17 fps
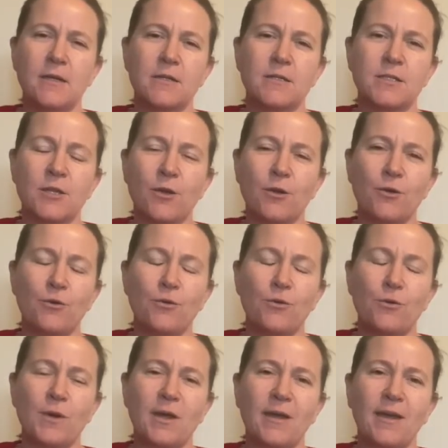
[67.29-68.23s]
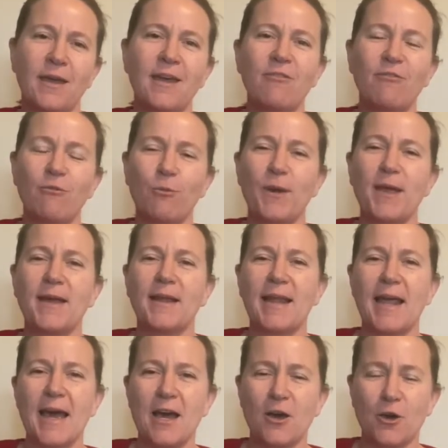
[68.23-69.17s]
So if we
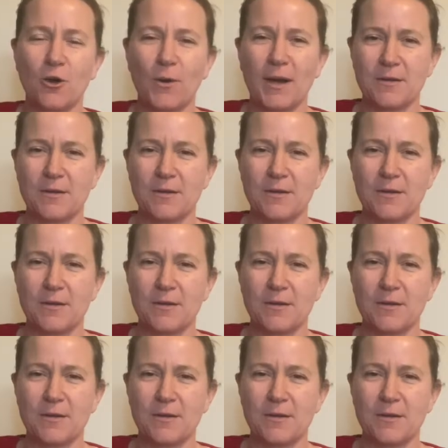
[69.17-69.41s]
allow